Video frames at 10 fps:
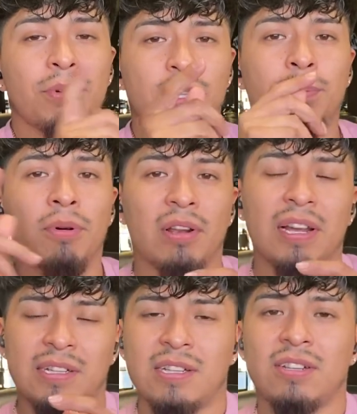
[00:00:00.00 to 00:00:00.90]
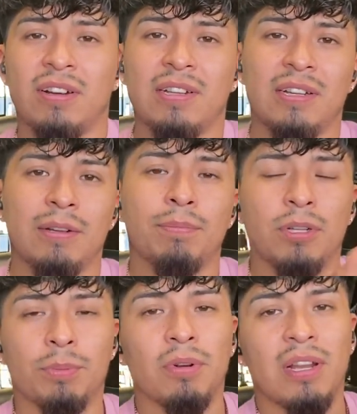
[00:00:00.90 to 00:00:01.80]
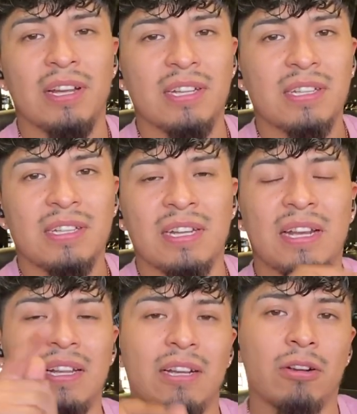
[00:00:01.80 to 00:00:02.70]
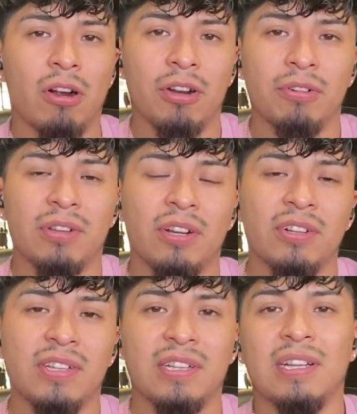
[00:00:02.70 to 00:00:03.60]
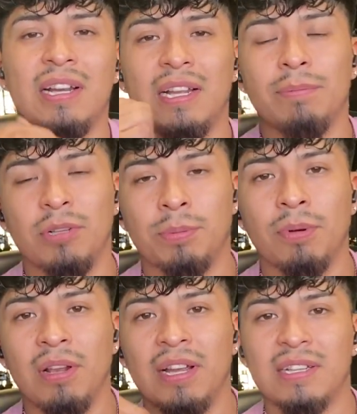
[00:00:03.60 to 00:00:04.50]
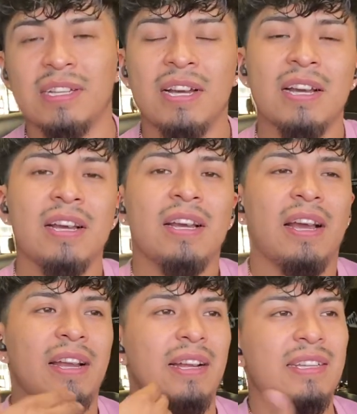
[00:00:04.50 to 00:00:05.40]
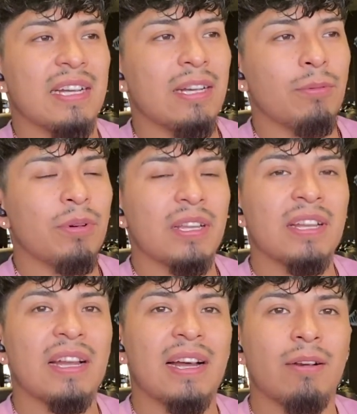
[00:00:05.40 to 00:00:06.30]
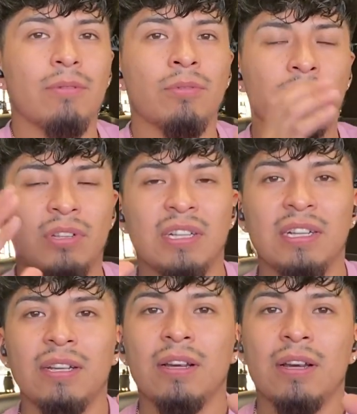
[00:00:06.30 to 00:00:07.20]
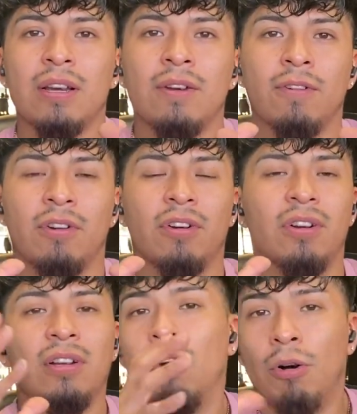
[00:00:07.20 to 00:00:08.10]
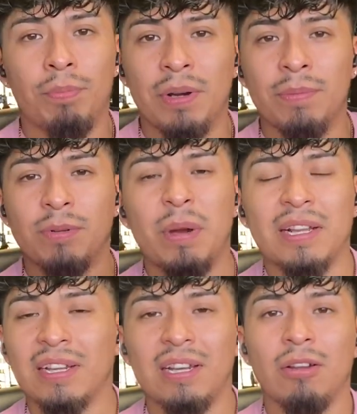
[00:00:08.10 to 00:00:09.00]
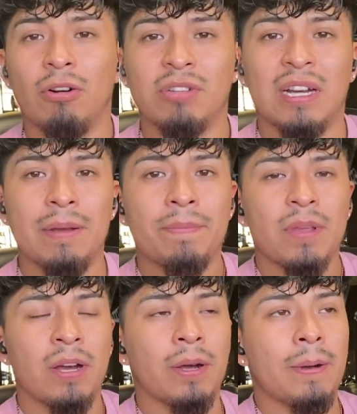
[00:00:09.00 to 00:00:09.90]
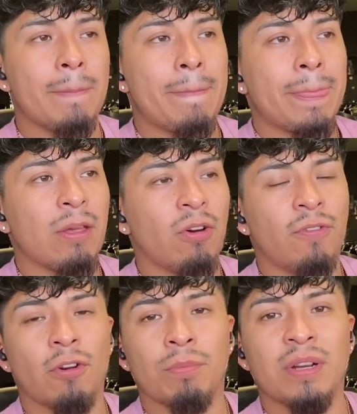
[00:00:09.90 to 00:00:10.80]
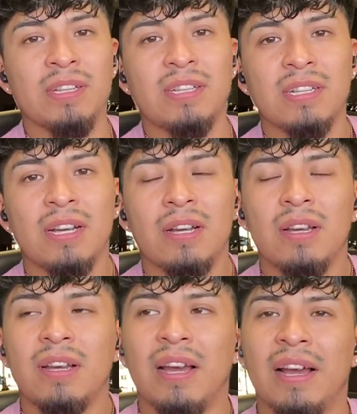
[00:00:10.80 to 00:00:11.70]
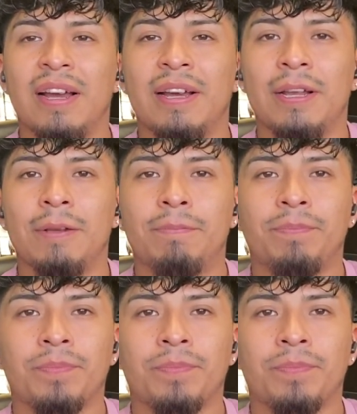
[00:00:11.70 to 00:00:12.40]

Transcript: push, pull, legs. So I did push, pull, legs, then I did a cardio on Thursday, then I did push, pull, legs. And I stayed within that routine for the whole, pretty much practically the whole time, the whole 4 months. And